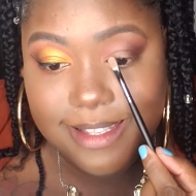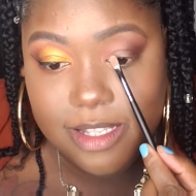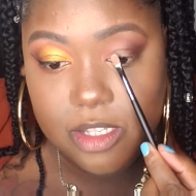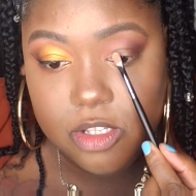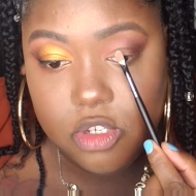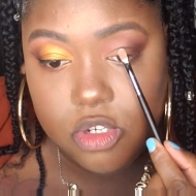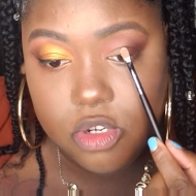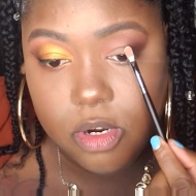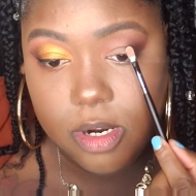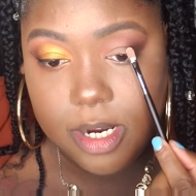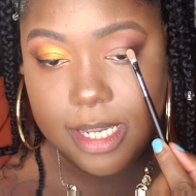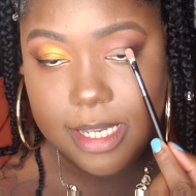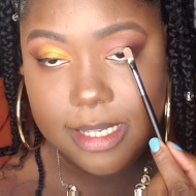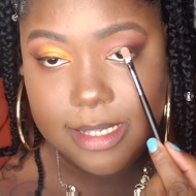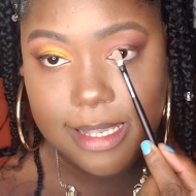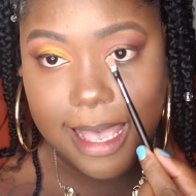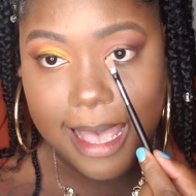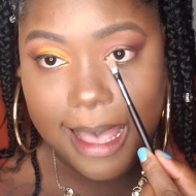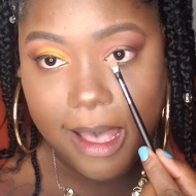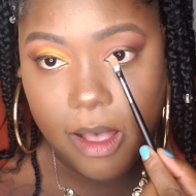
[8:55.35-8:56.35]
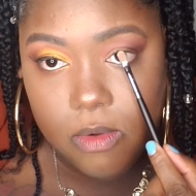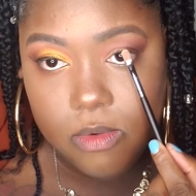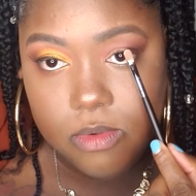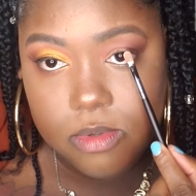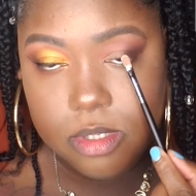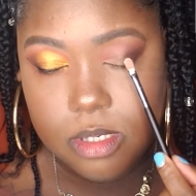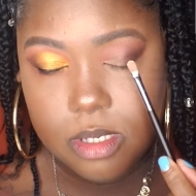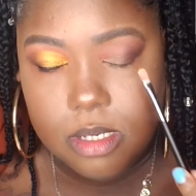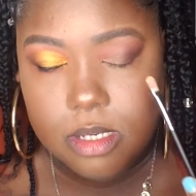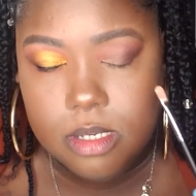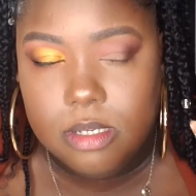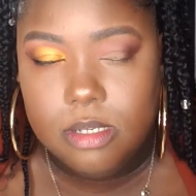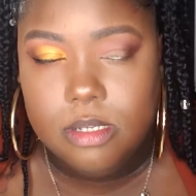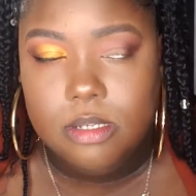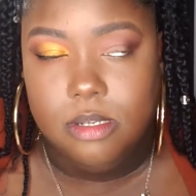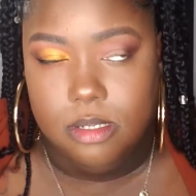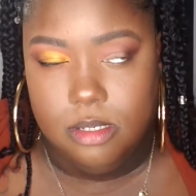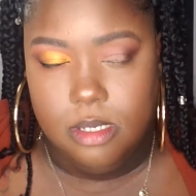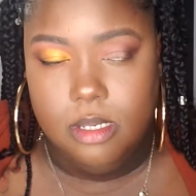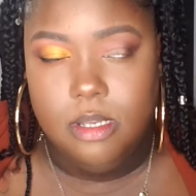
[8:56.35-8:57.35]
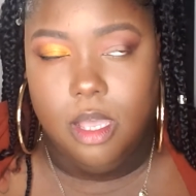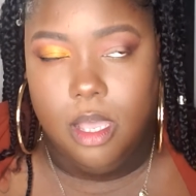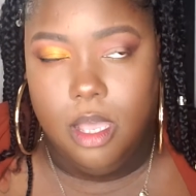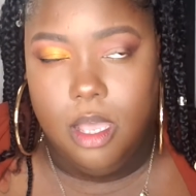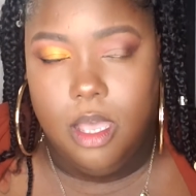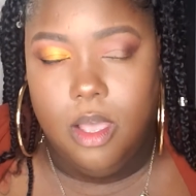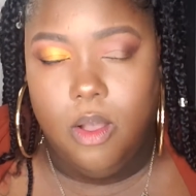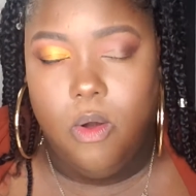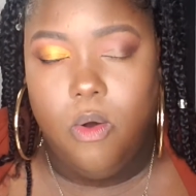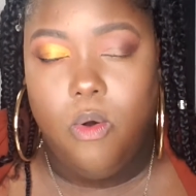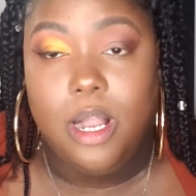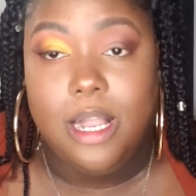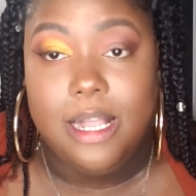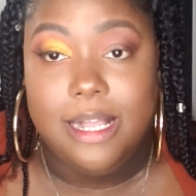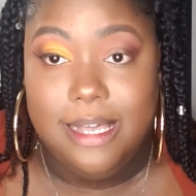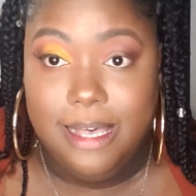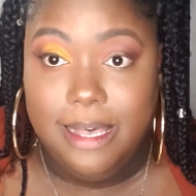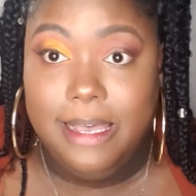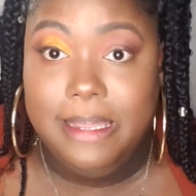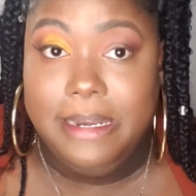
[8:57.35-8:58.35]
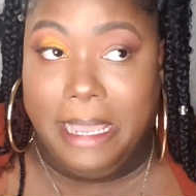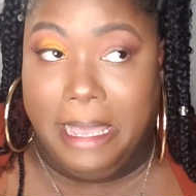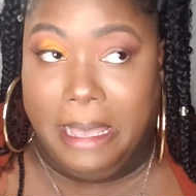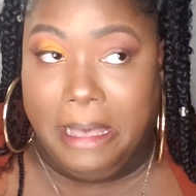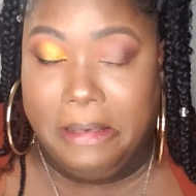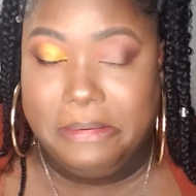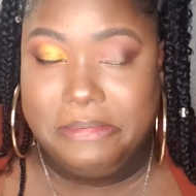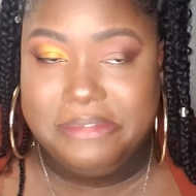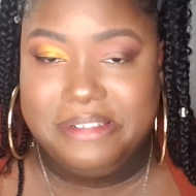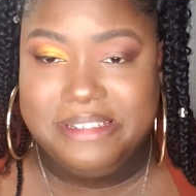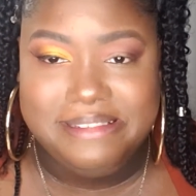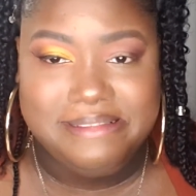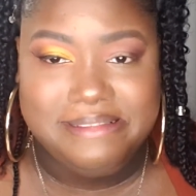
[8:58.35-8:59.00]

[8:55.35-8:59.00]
trace out or cut out